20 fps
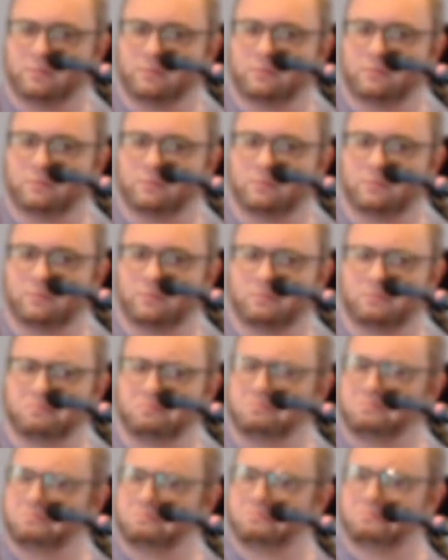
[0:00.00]

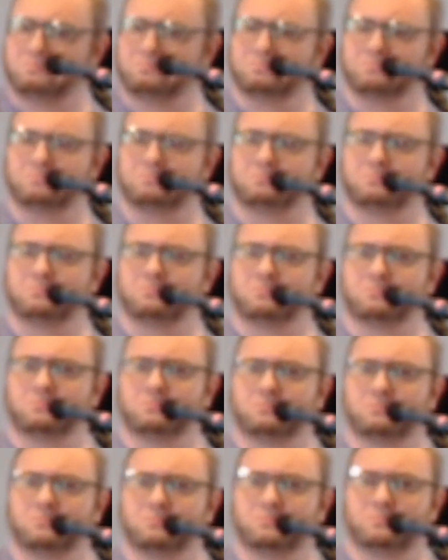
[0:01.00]

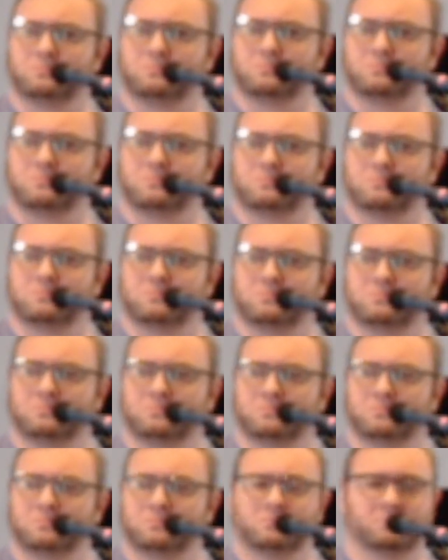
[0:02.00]

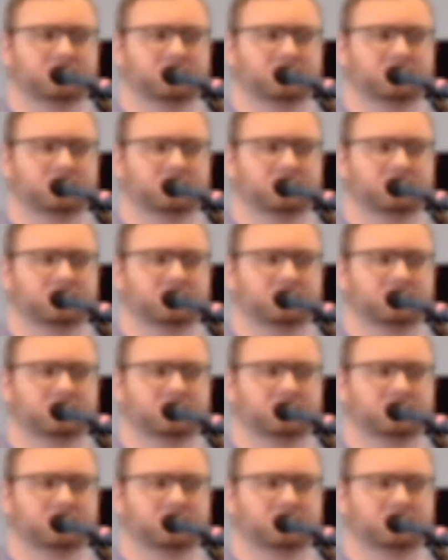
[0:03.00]
Nothing is said.